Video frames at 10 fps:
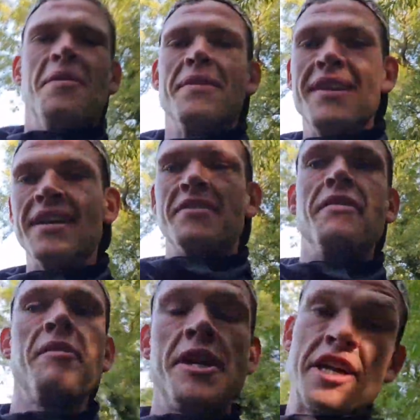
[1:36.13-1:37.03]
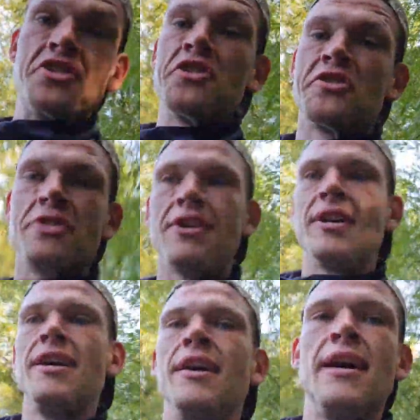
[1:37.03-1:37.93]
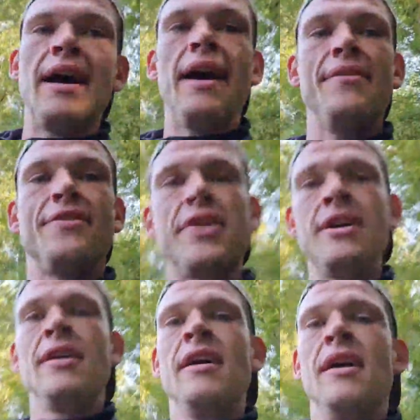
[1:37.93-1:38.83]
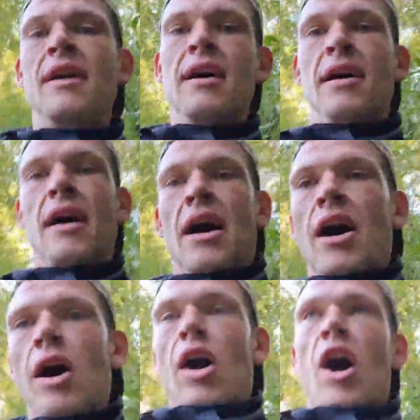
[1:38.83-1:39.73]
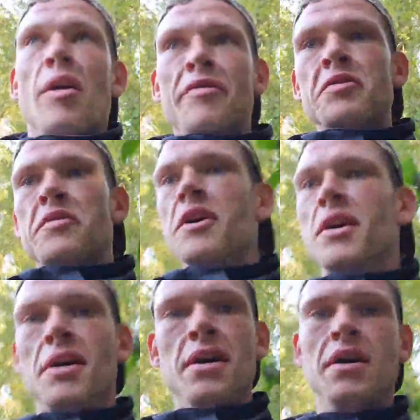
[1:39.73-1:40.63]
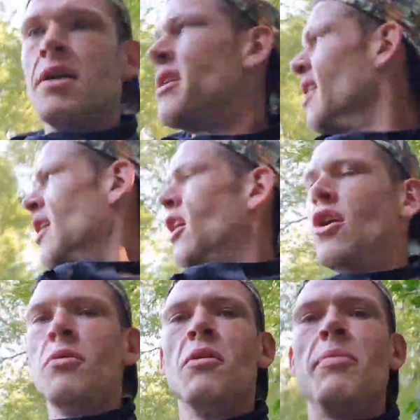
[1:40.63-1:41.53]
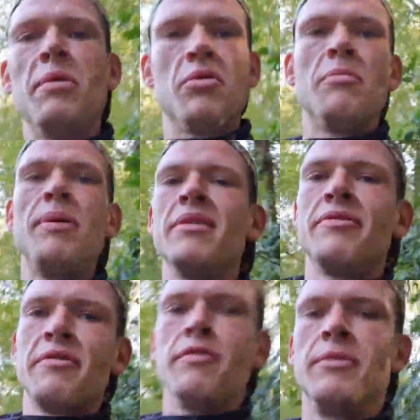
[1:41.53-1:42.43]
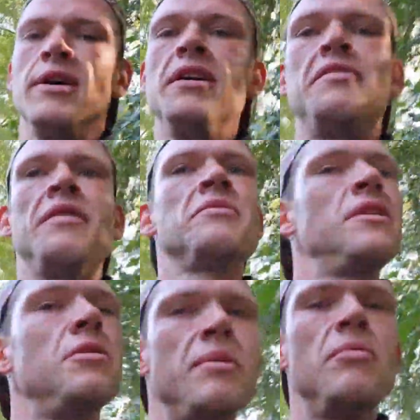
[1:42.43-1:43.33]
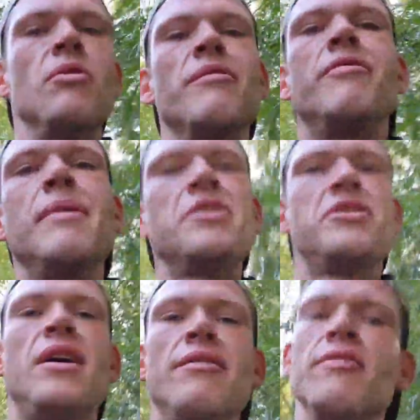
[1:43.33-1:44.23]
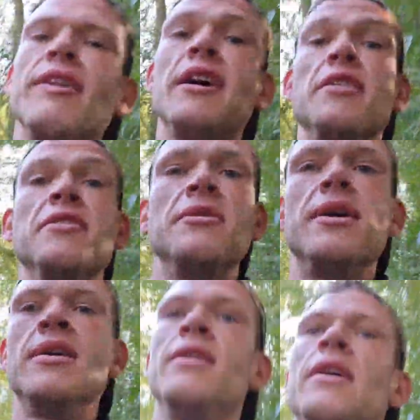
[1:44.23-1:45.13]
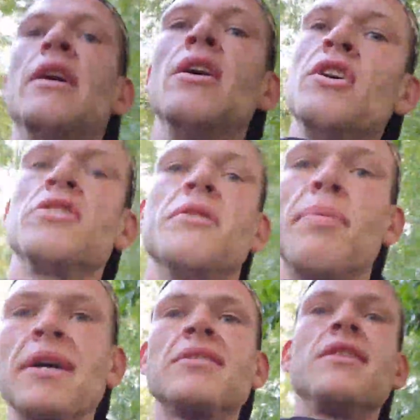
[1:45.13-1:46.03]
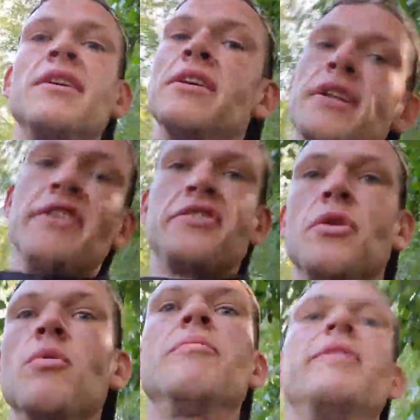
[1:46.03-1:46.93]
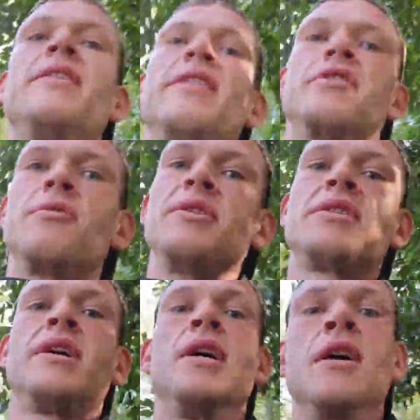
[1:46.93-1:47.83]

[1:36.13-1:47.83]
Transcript: but yeah, it's a very niche society and I feel that a lot more people could benefit from it if there was a little bit more information out there of how you do it. So basically, in a nutshell, what me and Nick do is,